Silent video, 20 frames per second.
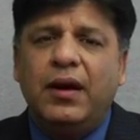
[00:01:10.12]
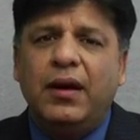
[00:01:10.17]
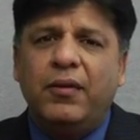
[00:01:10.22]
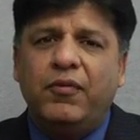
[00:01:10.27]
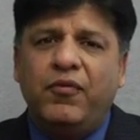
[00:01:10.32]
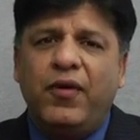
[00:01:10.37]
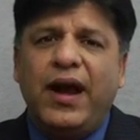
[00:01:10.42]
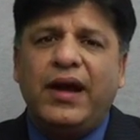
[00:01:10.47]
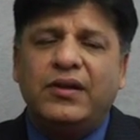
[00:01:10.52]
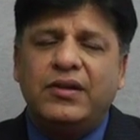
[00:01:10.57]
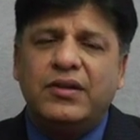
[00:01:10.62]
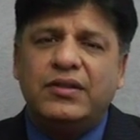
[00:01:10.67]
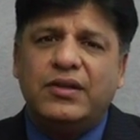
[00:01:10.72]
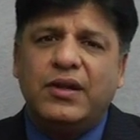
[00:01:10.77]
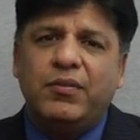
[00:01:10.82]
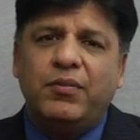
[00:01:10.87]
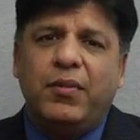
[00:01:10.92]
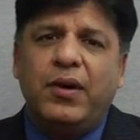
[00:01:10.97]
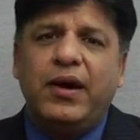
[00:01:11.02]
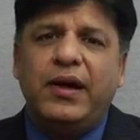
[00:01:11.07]
factors in
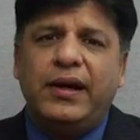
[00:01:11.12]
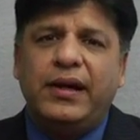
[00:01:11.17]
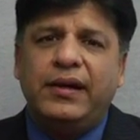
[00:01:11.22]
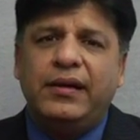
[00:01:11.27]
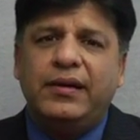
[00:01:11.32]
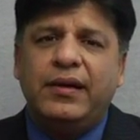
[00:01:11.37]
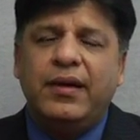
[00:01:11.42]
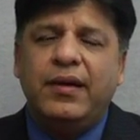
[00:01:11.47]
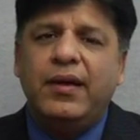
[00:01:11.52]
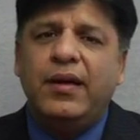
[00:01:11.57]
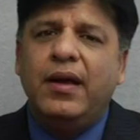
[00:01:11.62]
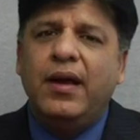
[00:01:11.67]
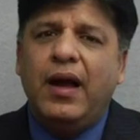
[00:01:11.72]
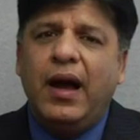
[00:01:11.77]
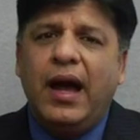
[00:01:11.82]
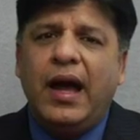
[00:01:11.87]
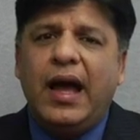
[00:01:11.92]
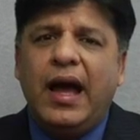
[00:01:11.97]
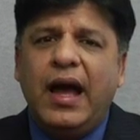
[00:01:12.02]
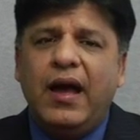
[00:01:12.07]
mind,
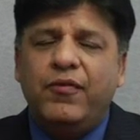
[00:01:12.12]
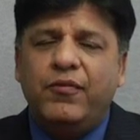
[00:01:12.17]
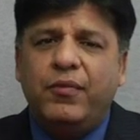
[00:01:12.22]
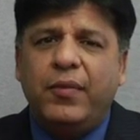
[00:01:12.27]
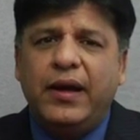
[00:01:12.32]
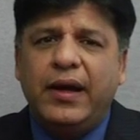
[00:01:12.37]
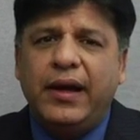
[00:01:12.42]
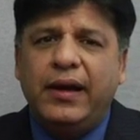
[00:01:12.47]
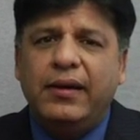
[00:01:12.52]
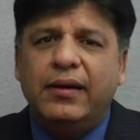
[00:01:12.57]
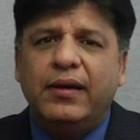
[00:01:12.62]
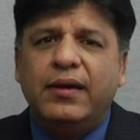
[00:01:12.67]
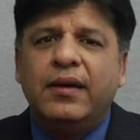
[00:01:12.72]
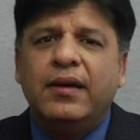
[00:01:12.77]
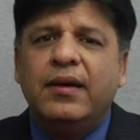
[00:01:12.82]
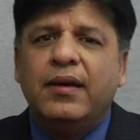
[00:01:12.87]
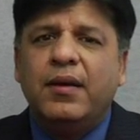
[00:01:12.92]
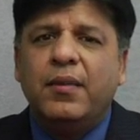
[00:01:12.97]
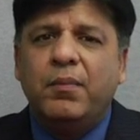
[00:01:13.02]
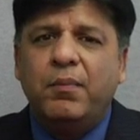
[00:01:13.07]
I have my
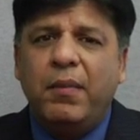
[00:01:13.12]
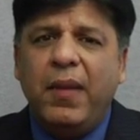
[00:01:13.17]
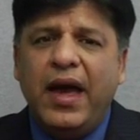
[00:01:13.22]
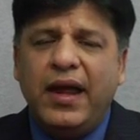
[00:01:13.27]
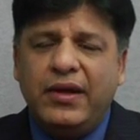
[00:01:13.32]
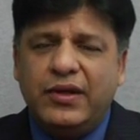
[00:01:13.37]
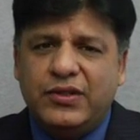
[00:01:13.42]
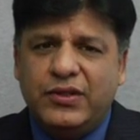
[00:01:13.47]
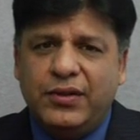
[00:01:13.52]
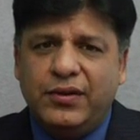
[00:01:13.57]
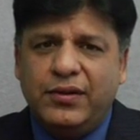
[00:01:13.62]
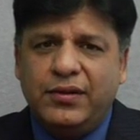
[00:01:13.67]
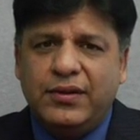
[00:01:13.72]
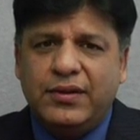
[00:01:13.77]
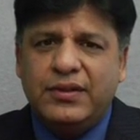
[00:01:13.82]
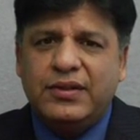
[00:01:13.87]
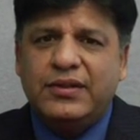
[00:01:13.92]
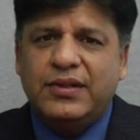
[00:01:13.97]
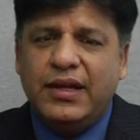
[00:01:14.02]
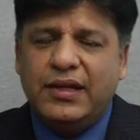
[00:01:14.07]
manager,
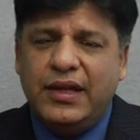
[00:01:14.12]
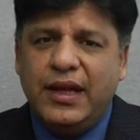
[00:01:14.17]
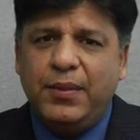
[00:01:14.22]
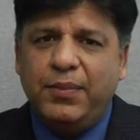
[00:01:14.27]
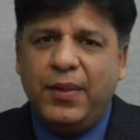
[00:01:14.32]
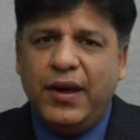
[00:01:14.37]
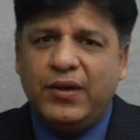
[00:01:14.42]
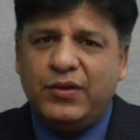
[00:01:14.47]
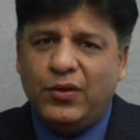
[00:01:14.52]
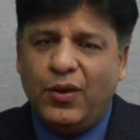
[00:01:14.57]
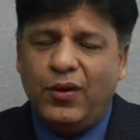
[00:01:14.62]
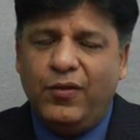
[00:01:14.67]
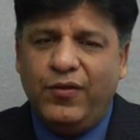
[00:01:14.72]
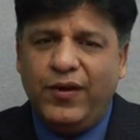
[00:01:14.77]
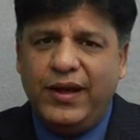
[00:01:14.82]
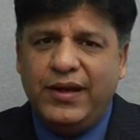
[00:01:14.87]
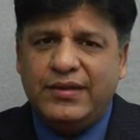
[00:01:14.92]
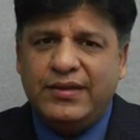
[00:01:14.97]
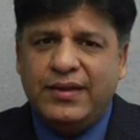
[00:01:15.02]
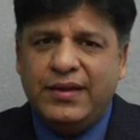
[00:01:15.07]
Sandeep, as
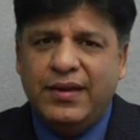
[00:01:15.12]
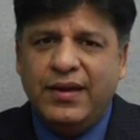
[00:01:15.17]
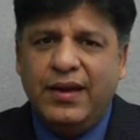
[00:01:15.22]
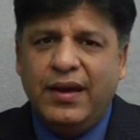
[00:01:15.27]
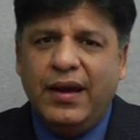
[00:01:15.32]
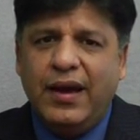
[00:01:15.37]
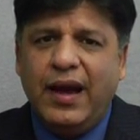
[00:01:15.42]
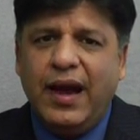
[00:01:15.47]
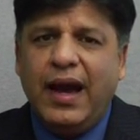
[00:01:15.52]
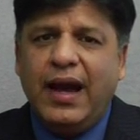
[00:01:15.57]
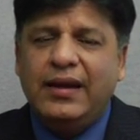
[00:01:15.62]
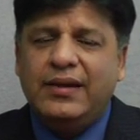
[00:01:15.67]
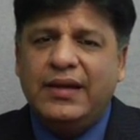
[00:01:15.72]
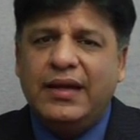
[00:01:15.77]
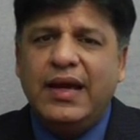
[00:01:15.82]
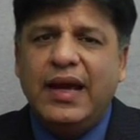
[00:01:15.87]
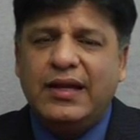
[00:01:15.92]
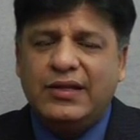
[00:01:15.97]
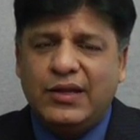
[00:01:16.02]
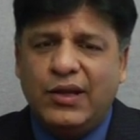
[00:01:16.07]
always, and he
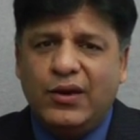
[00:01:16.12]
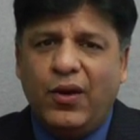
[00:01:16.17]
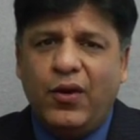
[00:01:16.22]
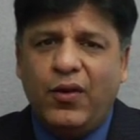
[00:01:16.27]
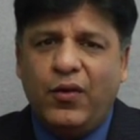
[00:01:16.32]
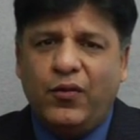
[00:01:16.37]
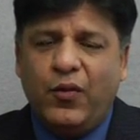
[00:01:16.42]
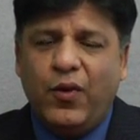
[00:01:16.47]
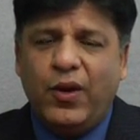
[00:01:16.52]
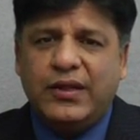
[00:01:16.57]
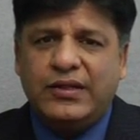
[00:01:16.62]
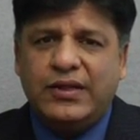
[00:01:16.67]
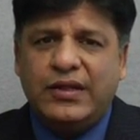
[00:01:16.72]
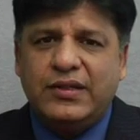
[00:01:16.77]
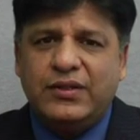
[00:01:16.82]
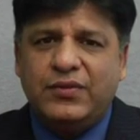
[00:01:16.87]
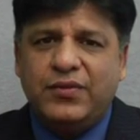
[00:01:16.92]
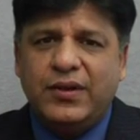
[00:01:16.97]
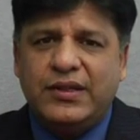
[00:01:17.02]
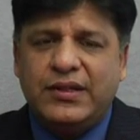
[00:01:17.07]
has a lot of
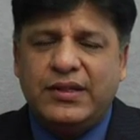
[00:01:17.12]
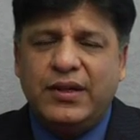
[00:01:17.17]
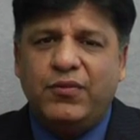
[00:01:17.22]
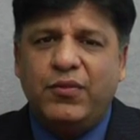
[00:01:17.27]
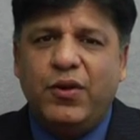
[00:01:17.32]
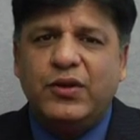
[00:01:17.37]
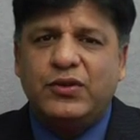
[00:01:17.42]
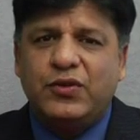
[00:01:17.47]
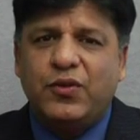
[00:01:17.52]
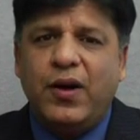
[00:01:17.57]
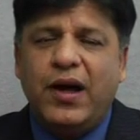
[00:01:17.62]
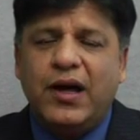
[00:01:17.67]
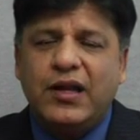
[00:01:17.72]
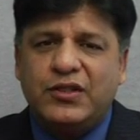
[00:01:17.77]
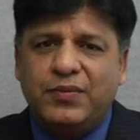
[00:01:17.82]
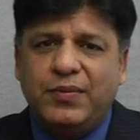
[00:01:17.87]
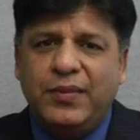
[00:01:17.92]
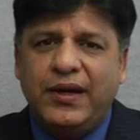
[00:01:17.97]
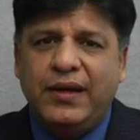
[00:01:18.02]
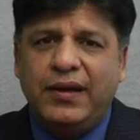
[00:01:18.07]
questions which he wants to ask
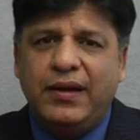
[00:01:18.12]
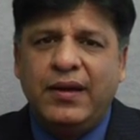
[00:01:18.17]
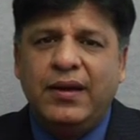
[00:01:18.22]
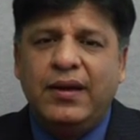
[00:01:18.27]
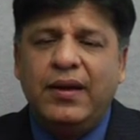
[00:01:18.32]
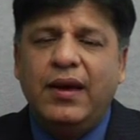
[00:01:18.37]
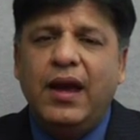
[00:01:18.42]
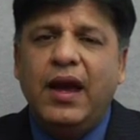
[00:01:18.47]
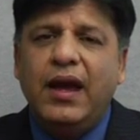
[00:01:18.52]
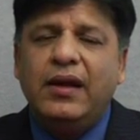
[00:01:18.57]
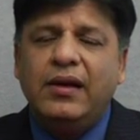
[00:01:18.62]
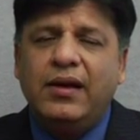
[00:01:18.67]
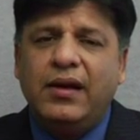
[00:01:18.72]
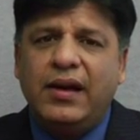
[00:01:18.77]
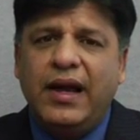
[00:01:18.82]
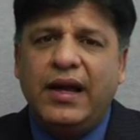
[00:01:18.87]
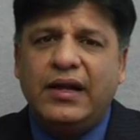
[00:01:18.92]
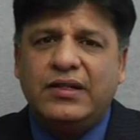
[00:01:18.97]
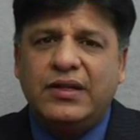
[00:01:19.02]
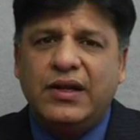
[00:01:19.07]
me in
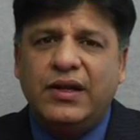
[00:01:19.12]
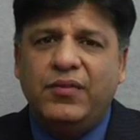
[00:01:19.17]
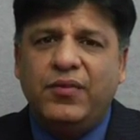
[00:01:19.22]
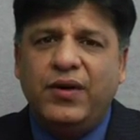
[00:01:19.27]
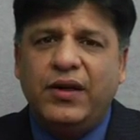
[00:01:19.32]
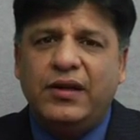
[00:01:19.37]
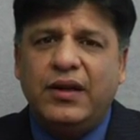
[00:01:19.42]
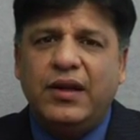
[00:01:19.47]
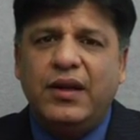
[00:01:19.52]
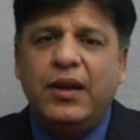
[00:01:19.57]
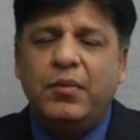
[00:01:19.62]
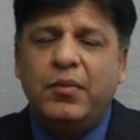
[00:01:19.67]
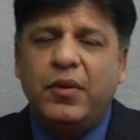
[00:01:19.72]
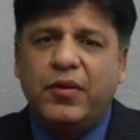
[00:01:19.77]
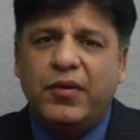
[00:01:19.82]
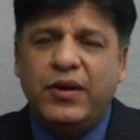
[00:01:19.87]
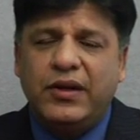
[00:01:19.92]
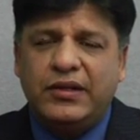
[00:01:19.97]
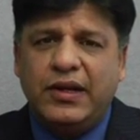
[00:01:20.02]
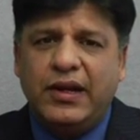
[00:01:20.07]
connection with
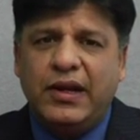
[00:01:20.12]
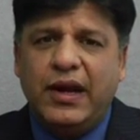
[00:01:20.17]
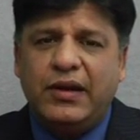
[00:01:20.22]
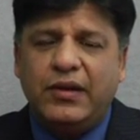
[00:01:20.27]
immigration and